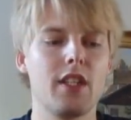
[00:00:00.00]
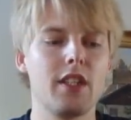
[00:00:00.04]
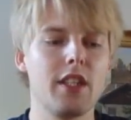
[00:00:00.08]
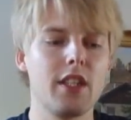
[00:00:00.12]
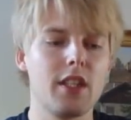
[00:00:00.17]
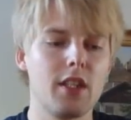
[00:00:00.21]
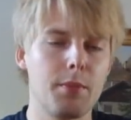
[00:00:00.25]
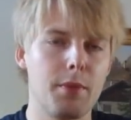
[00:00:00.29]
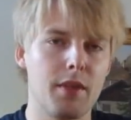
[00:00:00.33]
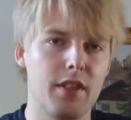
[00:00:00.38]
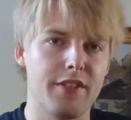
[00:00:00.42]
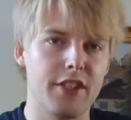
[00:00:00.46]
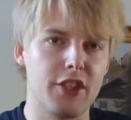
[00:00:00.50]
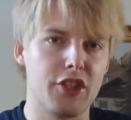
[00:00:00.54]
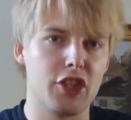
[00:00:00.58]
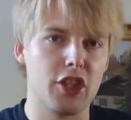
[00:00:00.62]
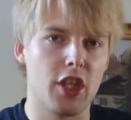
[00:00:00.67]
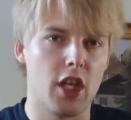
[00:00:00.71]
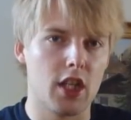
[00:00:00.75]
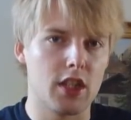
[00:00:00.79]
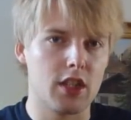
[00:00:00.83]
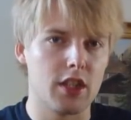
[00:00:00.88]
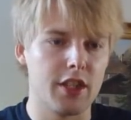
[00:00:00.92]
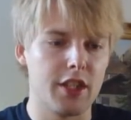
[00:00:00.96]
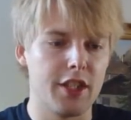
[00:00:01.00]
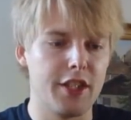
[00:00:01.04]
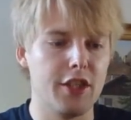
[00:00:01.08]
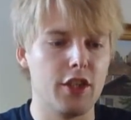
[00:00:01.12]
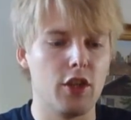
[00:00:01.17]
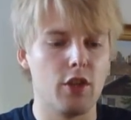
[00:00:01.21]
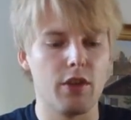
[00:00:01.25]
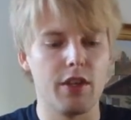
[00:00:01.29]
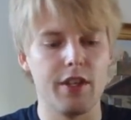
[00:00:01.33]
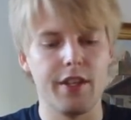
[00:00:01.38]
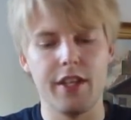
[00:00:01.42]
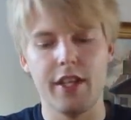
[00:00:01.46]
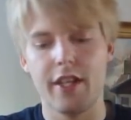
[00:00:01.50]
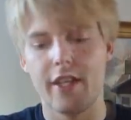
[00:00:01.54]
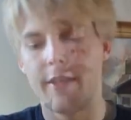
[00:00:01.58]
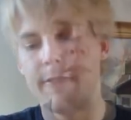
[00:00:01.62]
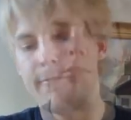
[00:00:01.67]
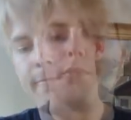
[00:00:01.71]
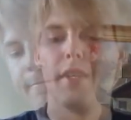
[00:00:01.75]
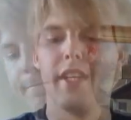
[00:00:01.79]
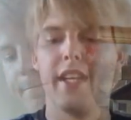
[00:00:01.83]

a little bit of a chocolatey note in there.